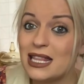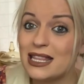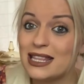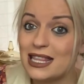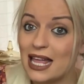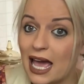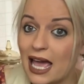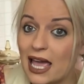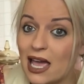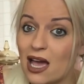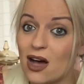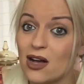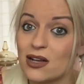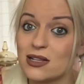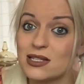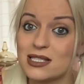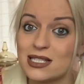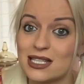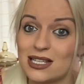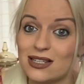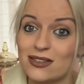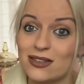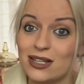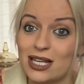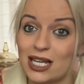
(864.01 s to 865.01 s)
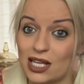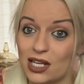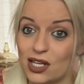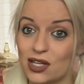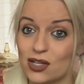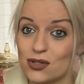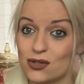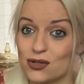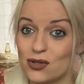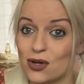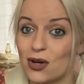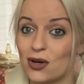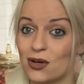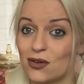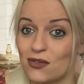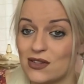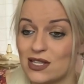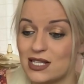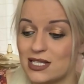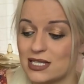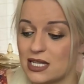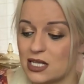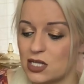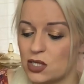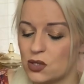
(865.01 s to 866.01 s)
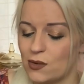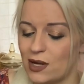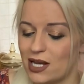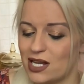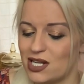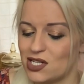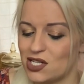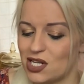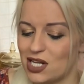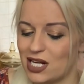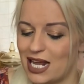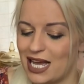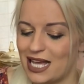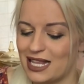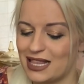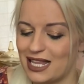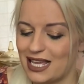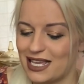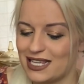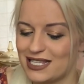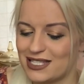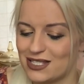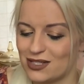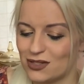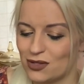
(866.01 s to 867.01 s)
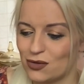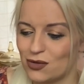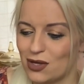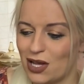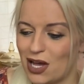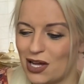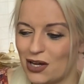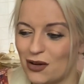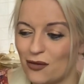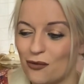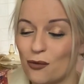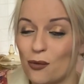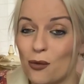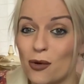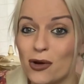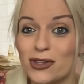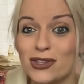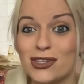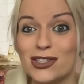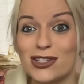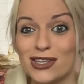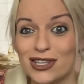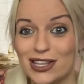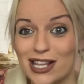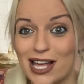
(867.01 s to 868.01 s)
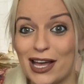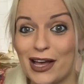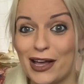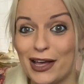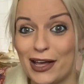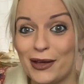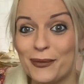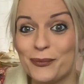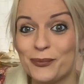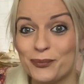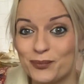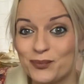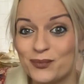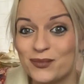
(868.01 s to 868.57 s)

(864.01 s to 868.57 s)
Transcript: they are still in control of this situation and they still kind of want you there.